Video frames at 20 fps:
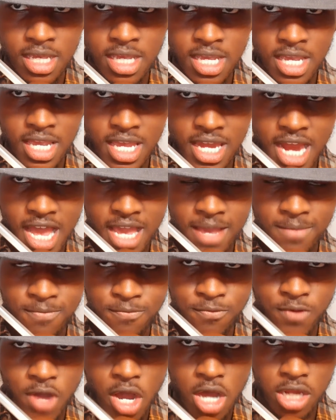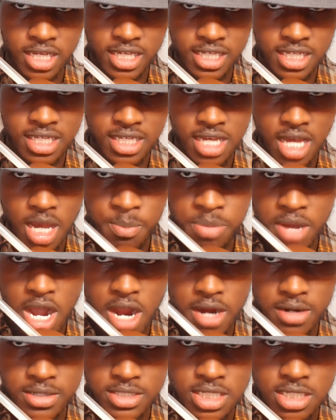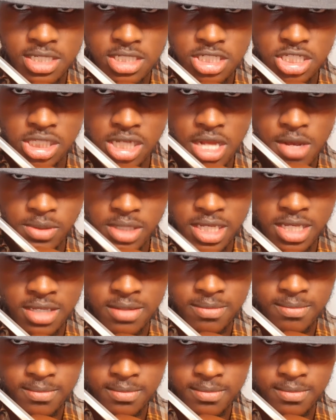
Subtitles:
and I am falling apart slowly.